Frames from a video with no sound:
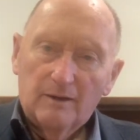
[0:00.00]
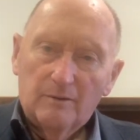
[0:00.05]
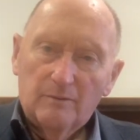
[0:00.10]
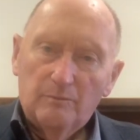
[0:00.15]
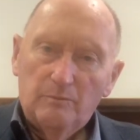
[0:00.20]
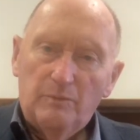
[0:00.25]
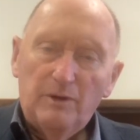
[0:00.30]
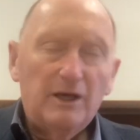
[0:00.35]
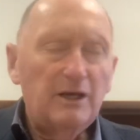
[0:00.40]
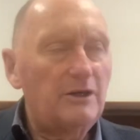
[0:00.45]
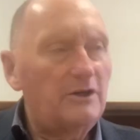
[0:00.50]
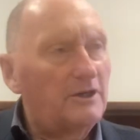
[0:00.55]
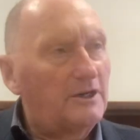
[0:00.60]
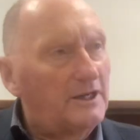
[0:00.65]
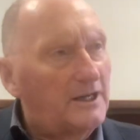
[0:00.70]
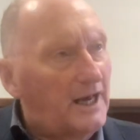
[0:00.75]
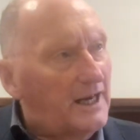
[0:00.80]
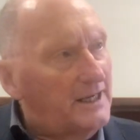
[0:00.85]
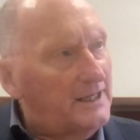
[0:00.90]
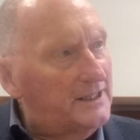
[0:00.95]
being
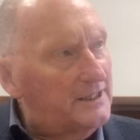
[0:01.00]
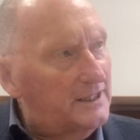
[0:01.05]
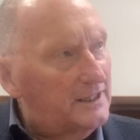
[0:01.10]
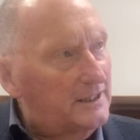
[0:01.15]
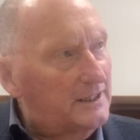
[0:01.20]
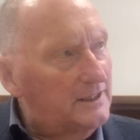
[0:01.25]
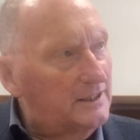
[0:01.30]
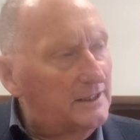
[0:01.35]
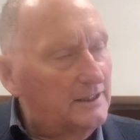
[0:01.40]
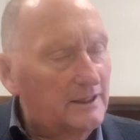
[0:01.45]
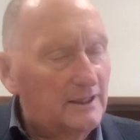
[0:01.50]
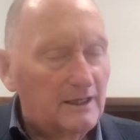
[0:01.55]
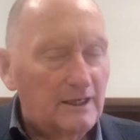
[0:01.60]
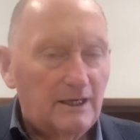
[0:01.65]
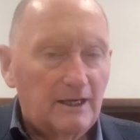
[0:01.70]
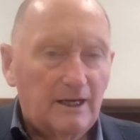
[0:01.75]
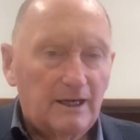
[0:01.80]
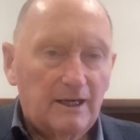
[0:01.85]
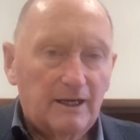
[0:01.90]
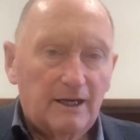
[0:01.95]
united
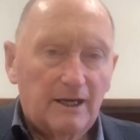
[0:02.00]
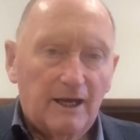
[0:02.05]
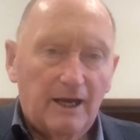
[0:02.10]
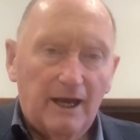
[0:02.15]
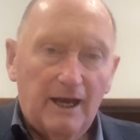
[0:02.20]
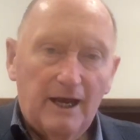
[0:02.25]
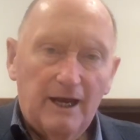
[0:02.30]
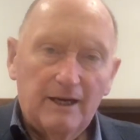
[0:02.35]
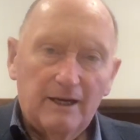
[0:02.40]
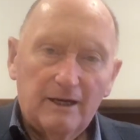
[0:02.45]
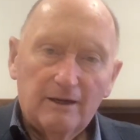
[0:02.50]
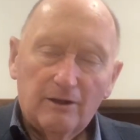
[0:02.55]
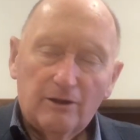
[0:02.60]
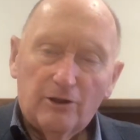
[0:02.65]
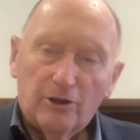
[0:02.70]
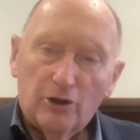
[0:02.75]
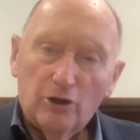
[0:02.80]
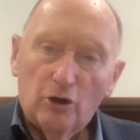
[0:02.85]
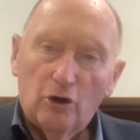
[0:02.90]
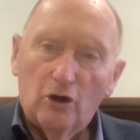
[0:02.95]
in
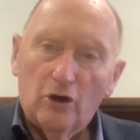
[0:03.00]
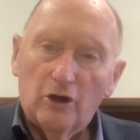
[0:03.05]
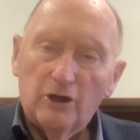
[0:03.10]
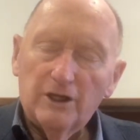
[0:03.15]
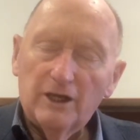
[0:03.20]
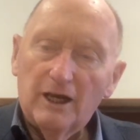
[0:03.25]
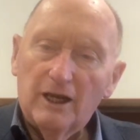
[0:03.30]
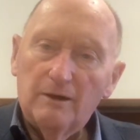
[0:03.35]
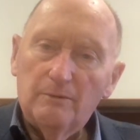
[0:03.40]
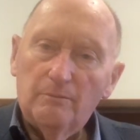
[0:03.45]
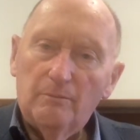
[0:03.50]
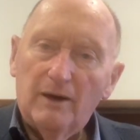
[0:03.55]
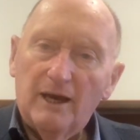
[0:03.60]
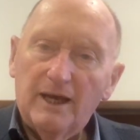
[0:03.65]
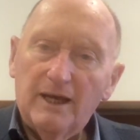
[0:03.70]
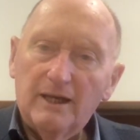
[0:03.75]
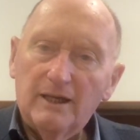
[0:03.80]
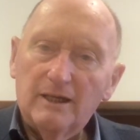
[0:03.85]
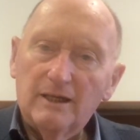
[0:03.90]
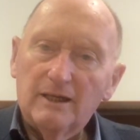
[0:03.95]
thought and
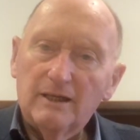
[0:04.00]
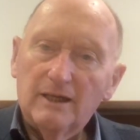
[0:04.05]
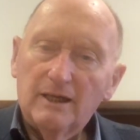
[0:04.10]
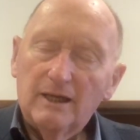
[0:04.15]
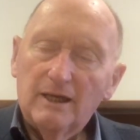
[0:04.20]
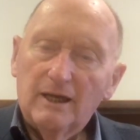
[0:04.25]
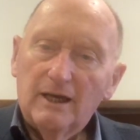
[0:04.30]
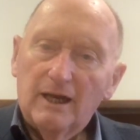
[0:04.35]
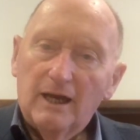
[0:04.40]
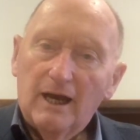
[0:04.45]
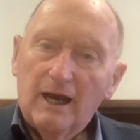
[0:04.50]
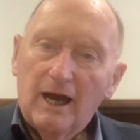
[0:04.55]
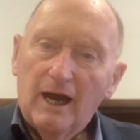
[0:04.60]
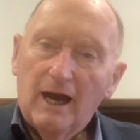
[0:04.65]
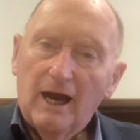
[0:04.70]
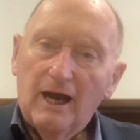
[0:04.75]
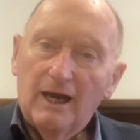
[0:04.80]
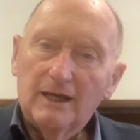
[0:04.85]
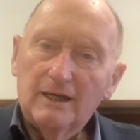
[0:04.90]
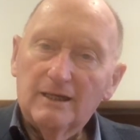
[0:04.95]
mind
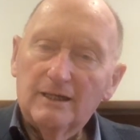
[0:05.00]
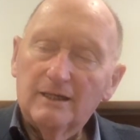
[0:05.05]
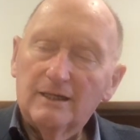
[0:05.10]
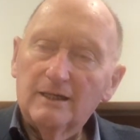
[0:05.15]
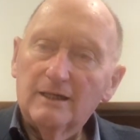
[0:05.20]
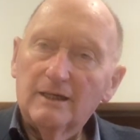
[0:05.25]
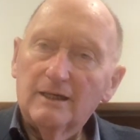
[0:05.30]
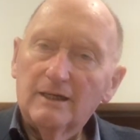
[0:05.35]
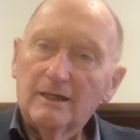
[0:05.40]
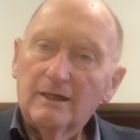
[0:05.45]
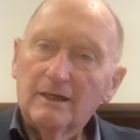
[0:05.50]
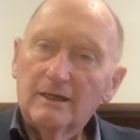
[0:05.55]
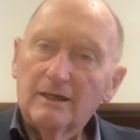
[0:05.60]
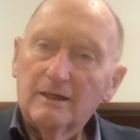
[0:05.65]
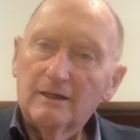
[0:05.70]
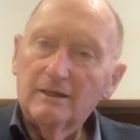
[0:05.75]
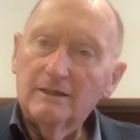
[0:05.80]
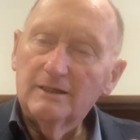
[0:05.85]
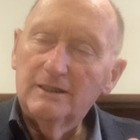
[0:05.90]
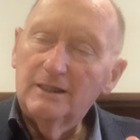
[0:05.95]
and
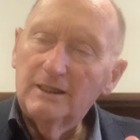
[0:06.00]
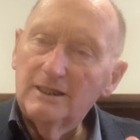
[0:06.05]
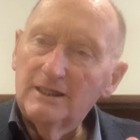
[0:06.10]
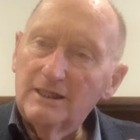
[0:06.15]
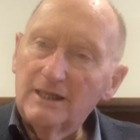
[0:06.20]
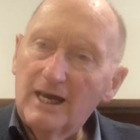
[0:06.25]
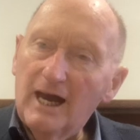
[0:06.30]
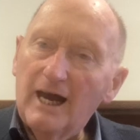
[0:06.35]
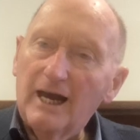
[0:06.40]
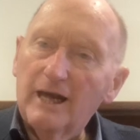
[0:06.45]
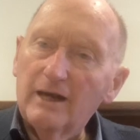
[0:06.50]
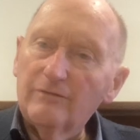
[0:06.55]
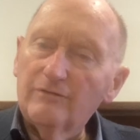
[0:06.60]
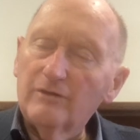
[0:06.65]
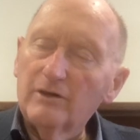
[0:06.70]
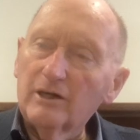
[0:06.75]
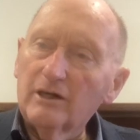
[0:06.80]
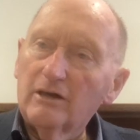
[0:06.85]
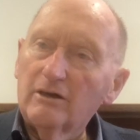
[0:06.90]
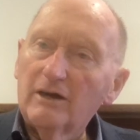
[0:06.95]
desire
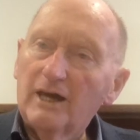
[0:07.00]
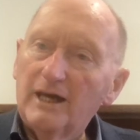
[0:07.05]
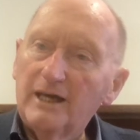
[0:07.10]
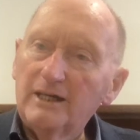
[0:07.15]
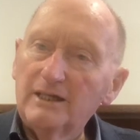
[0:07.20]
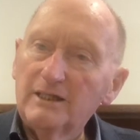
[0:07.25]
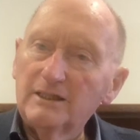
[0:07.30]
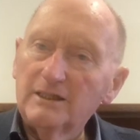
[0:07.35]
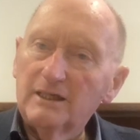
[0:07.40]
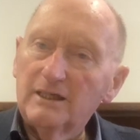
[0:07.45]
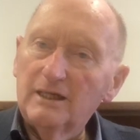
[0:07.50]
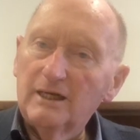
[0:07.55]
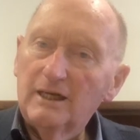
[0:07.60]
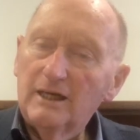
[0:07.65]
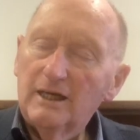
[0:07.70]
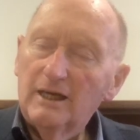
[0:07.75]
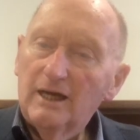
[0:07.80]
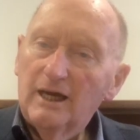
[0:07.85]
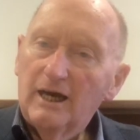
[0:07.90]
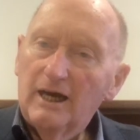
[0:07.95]
for Christ
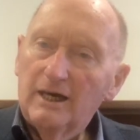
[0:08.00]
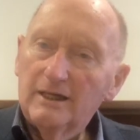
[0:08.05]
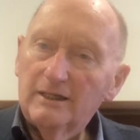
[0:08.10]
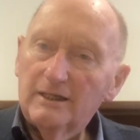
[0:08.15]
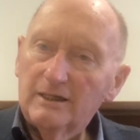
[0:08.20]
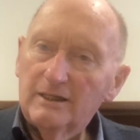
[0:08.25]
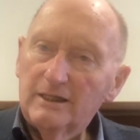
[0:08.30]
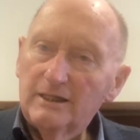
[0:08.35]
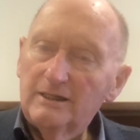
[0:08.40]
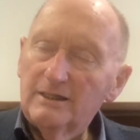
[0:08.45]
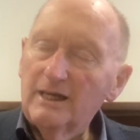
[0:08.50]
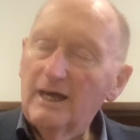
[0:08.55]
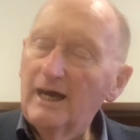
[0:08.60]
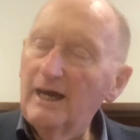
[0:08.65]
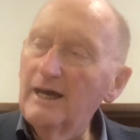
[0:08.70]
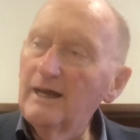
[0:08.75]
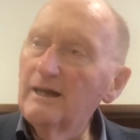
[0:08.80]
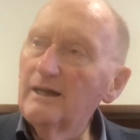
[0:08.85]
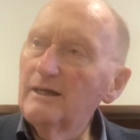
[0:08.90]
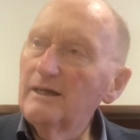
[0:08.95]
and their
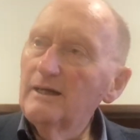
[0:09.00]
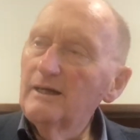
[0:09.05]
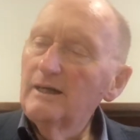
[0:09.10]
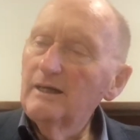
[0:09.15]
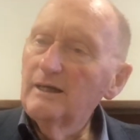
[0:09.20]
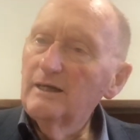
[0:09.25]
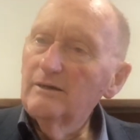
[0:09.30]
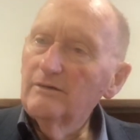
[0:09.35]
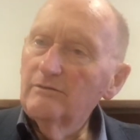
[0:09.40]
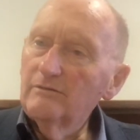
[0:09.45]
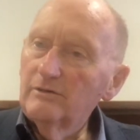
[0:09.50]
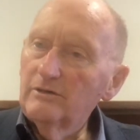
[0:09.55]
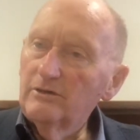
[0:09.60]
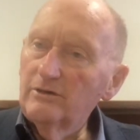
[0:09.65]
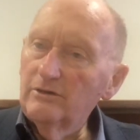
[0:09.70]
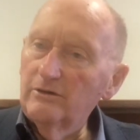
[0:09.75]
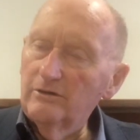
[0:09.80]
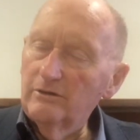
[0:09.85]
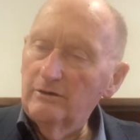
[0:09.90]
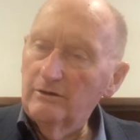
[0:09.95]
desire
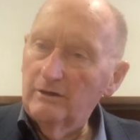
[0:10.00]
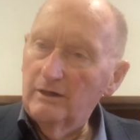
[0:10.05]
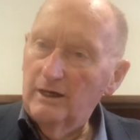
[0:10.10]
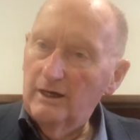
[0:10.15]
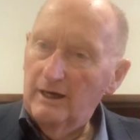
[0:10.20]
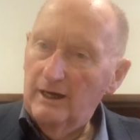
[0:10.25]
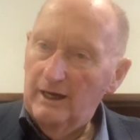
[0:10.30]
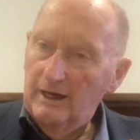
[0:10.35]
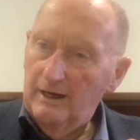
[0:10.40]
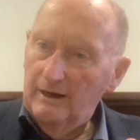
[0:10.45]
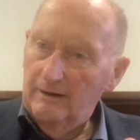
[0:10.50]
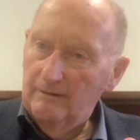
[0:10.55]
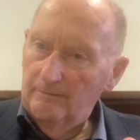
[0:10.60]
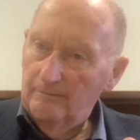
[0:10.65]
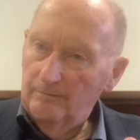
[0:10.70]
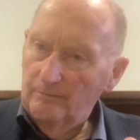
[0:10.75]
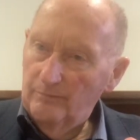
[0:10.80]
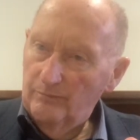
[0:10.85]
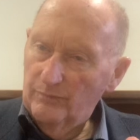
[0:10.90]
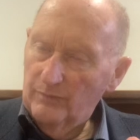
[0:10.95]
to
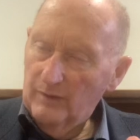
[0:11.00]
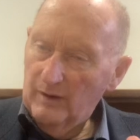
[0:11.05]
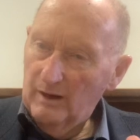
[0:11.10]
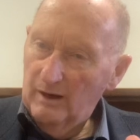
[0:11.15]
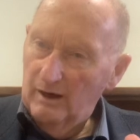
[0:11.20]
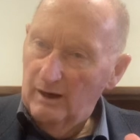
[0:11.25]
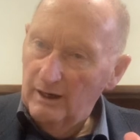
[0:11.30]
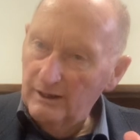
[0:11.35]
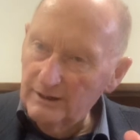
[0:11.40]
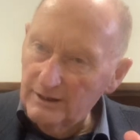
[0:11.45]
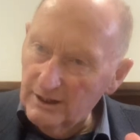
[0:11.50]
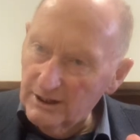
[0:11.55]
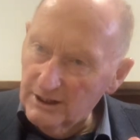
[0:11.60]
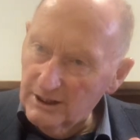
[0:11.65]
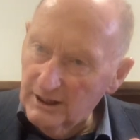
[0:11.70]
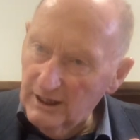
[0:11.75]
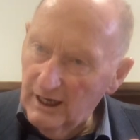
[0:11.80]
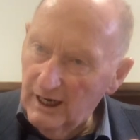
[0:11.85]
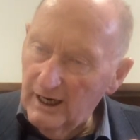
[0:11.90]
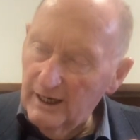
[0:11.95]

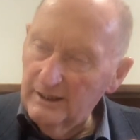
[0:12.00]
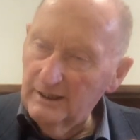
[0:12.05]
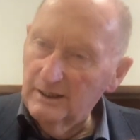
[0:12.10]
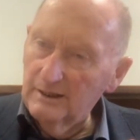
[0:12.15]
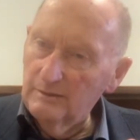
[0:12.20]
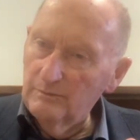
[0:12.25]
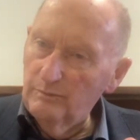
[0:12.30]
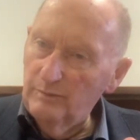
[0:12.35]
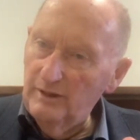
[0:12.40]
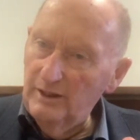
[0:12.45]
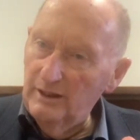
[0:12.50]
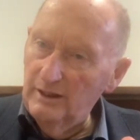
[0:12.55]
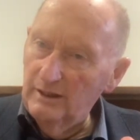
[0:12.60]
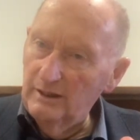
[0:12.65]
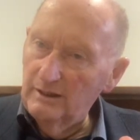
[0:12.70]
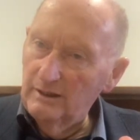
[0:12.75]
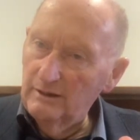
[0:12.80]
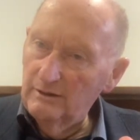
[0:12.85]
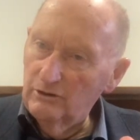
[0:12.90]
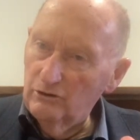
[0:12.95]
understand and
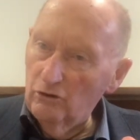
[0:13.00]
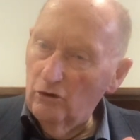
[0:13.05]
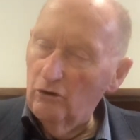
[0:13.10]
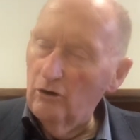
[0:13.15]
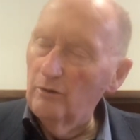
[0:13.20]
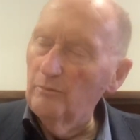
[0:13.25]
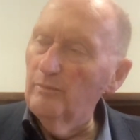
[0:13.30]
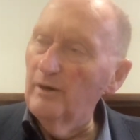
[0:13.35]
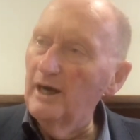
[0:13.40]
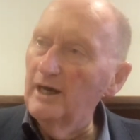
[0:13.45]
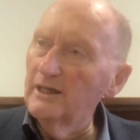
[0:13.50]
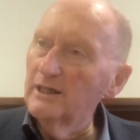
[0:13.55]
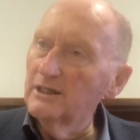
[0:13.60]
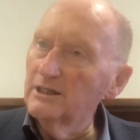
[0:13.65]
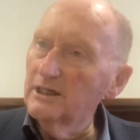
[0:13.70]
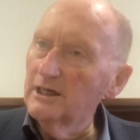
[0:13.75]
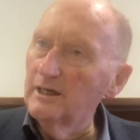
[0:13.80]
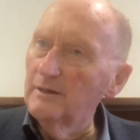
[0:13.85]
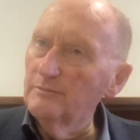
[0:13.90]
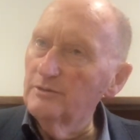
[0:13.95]
be taught by the
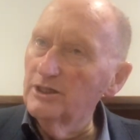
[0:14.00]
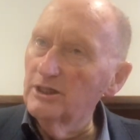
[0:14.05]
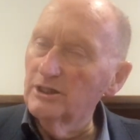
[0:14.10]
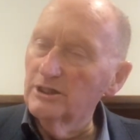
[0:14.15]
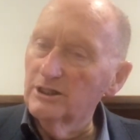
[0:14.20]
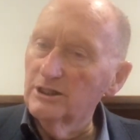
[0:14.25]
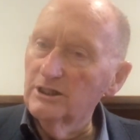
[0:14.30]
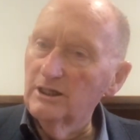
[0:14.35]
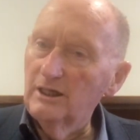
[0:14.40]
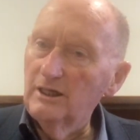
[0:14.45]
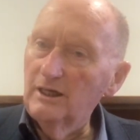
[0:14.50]
scriptures